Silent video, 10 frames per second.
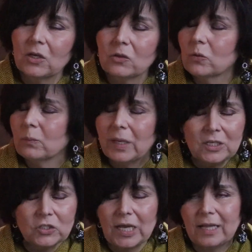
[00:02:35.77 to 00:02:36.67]
through
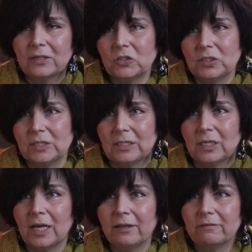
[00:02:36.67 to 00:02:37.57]
many challenges in
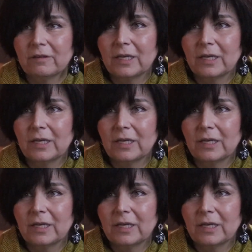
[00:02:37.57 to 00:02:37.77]
life.